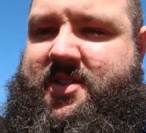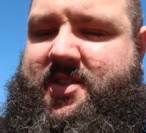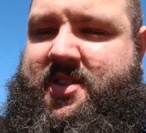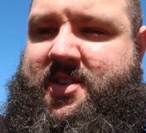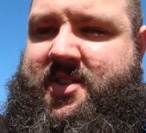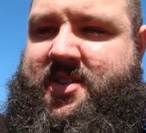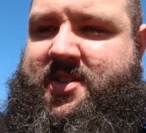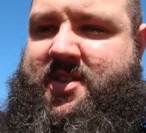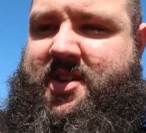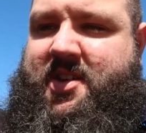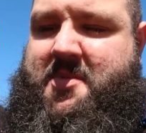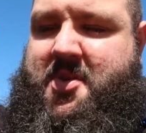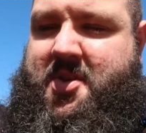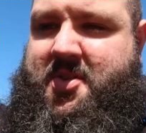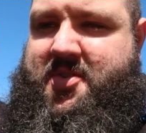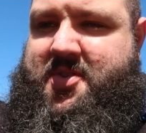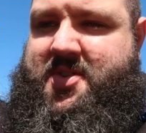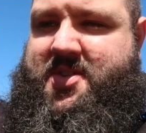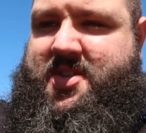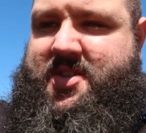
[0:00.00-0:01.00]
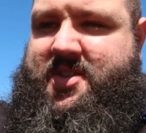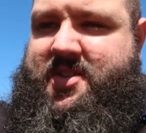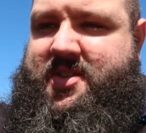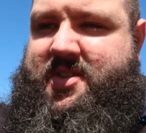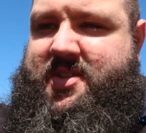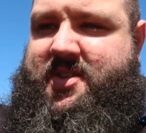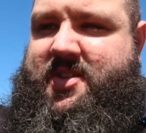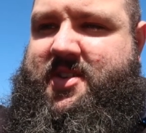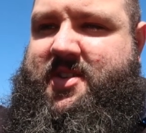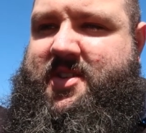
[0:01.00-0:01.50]
uh, Omanyte
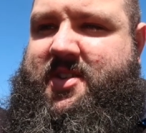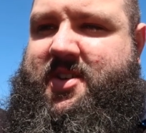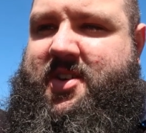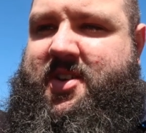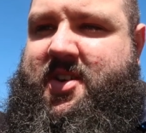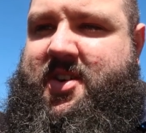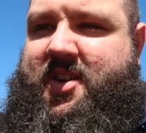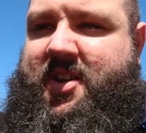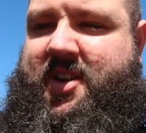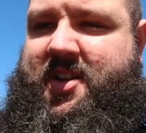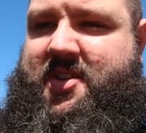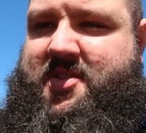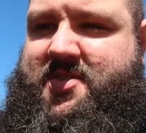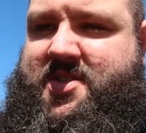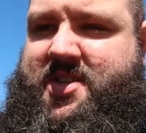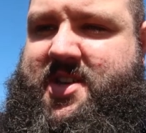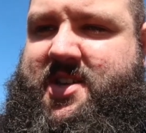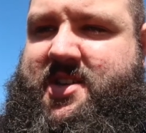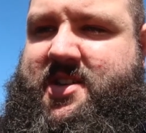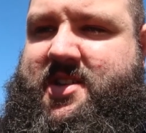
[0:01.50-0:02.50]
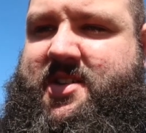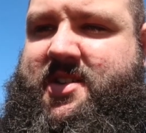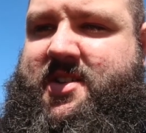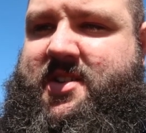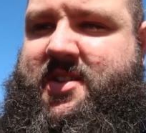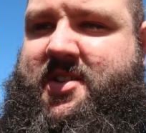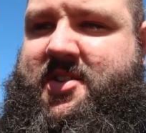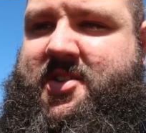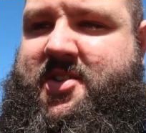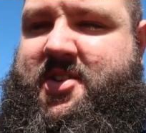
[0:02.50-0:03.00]
I got a Lotad
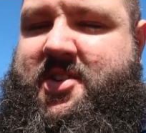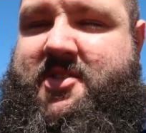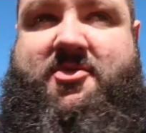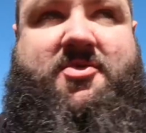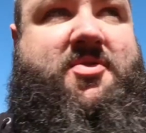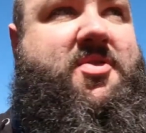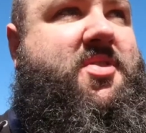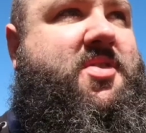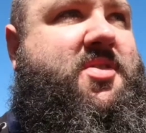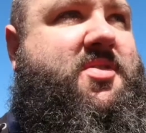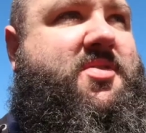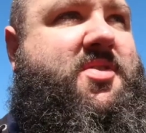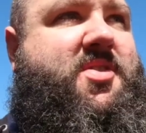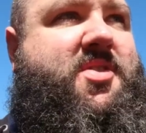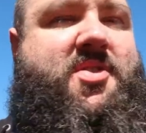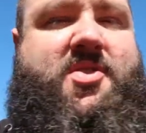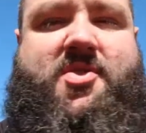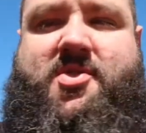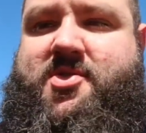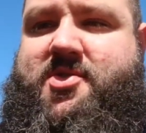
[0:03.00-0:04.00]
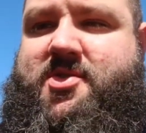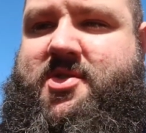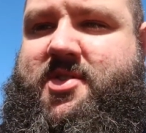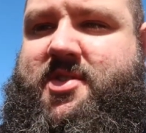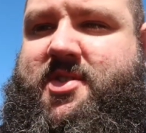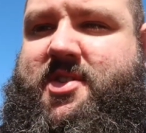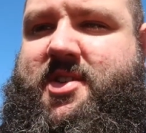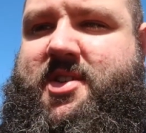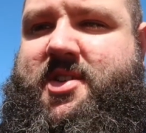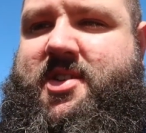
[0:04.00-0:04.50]
I got another Rhyhorn
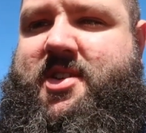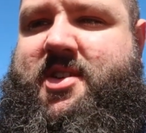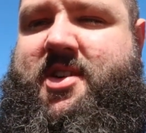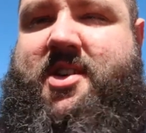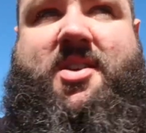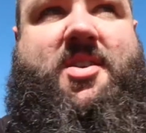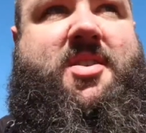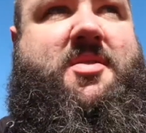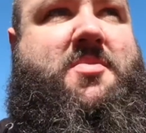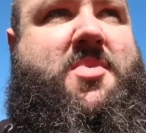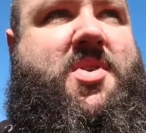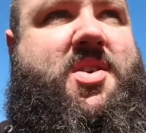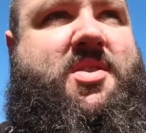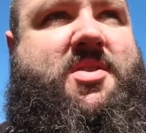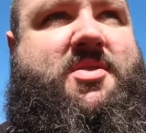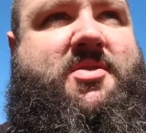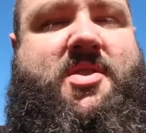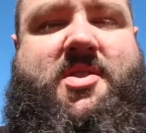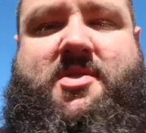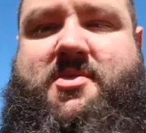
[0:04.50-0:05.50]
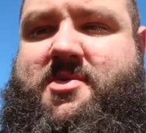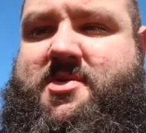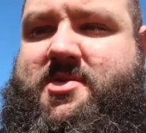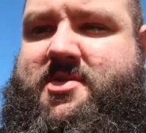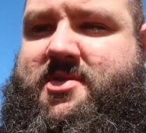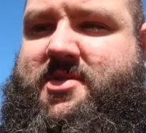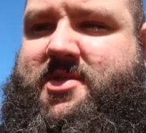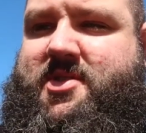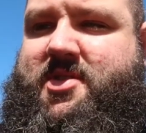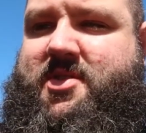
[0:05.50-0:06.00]
I got a Murkrow
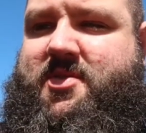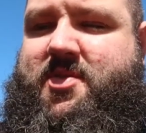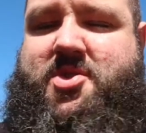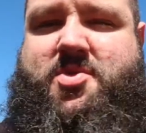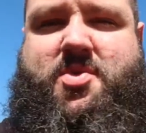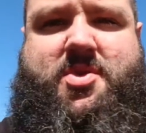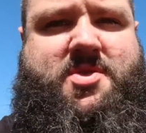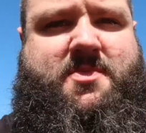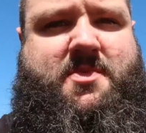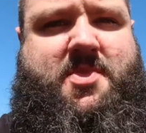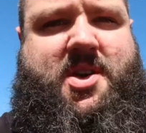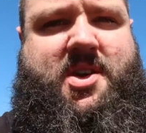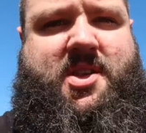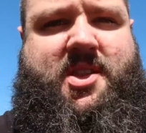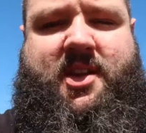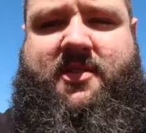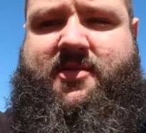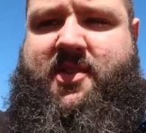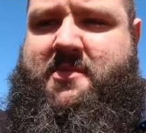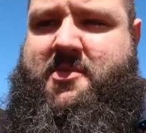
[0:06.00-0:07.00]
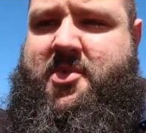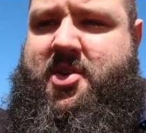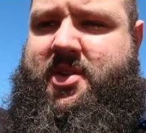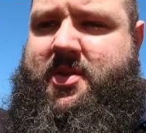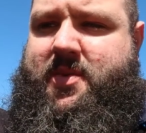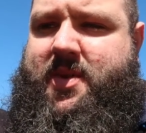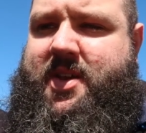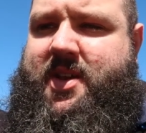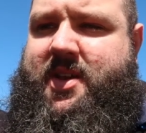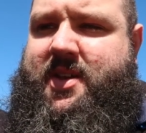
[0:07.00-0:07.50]
which wasn't part of the event by
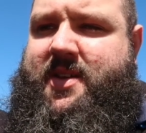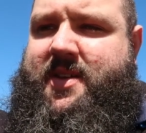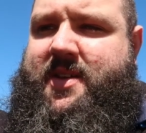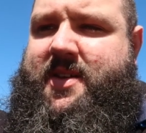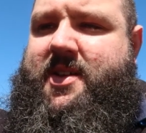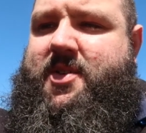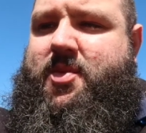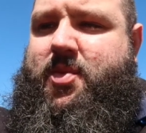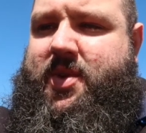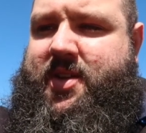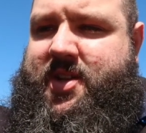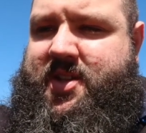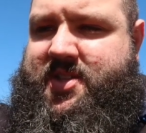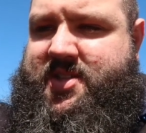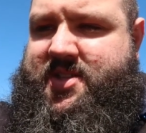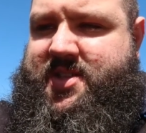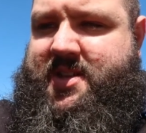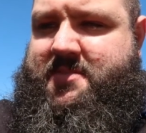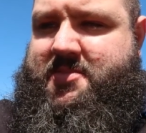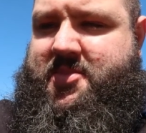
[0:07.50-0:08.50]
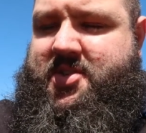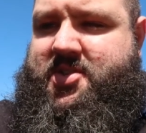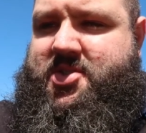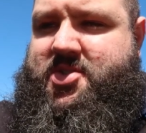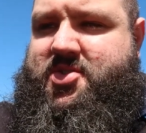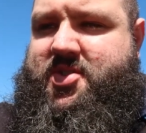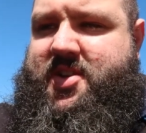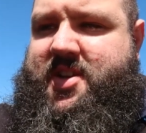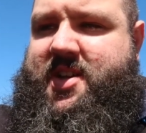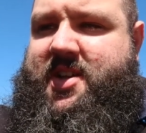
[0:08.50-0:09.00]
the way. We did the
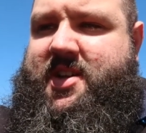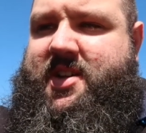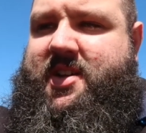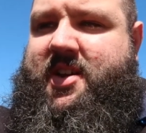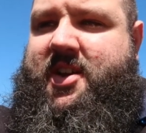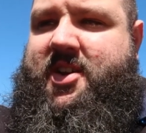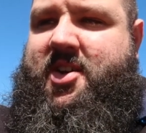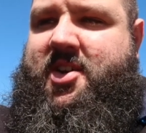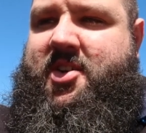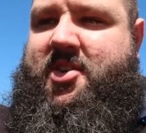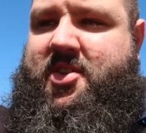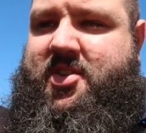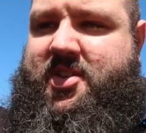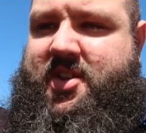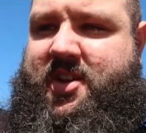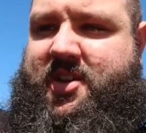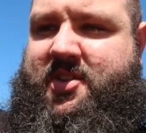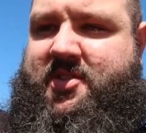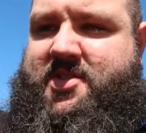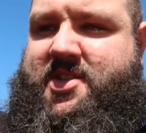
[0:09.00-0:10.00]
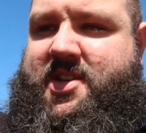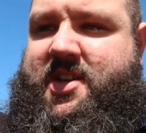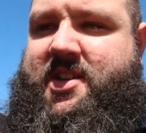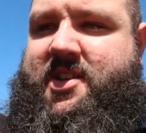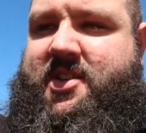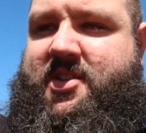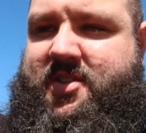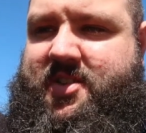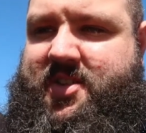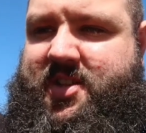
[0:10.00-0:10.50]
Zapdos trade, I got another Lotad,
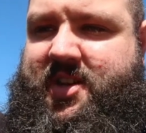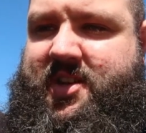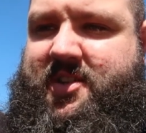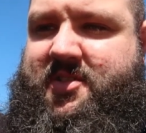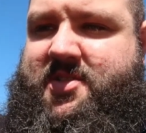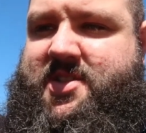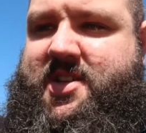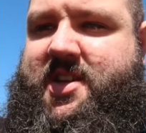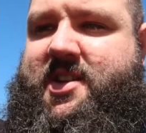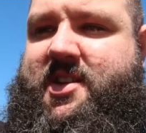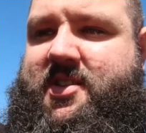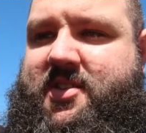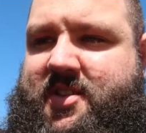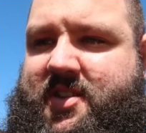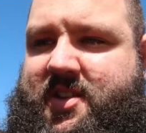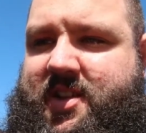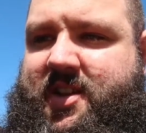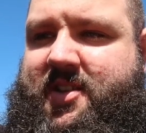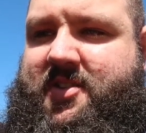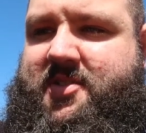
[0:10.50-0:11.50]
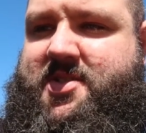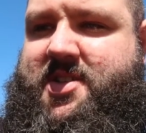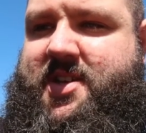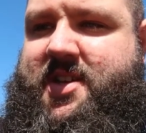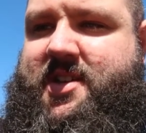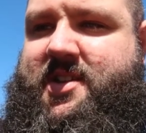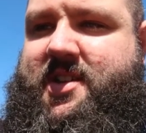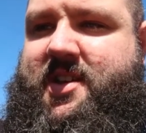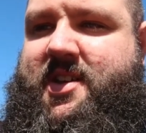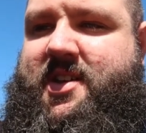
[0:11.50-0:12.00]
another Lotad, another
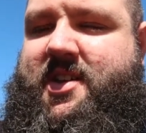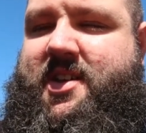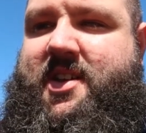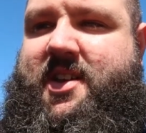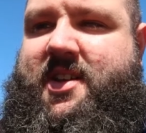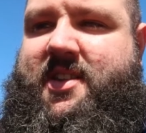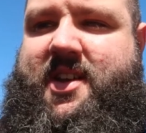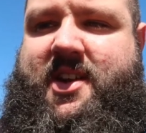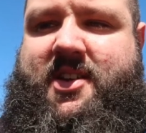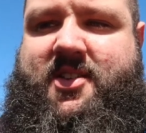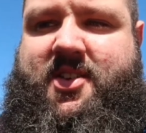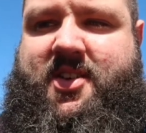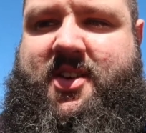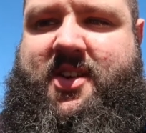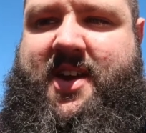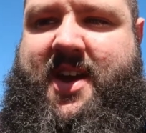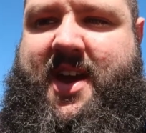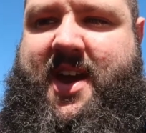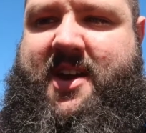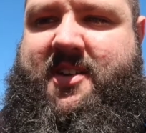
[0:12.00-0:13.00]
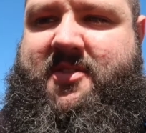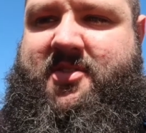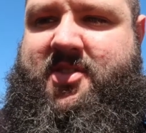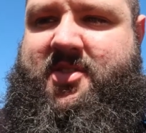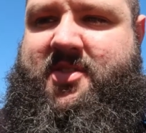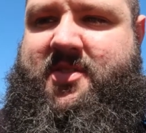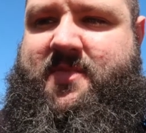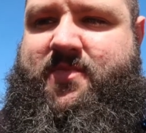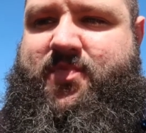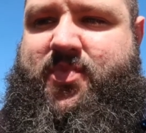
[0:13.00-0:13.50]
Lotad. Then I got an
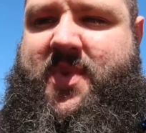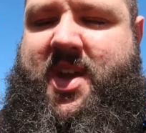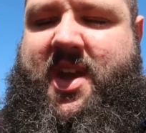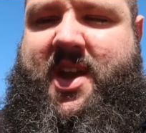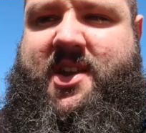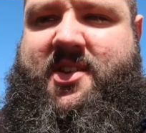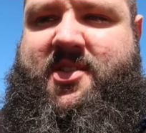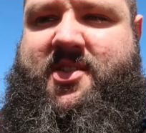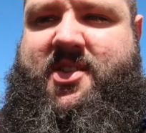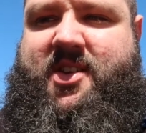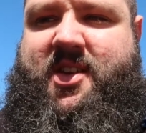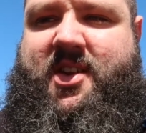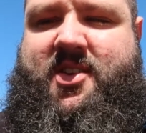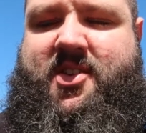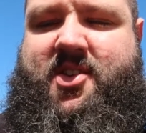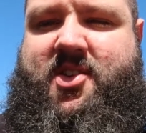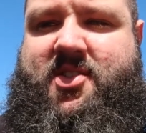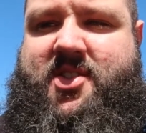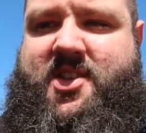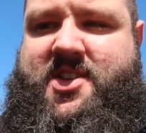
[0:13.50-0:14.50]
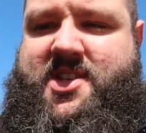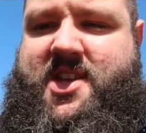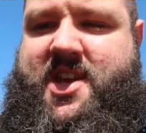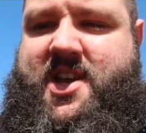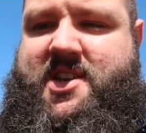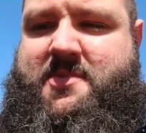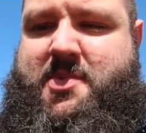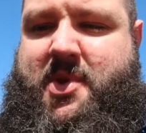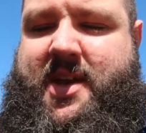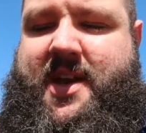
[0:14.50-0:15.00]
Aron, and I got this
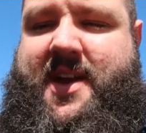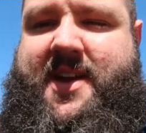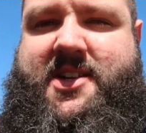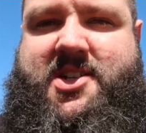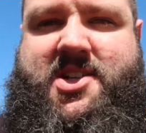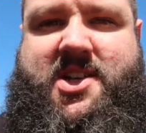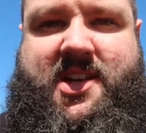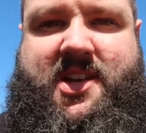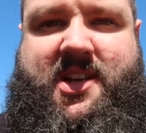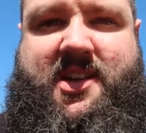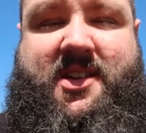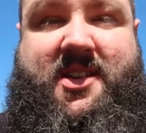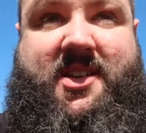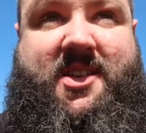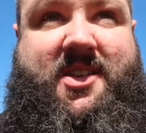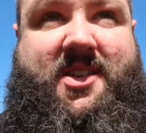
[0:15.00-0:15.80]
Caterpie actually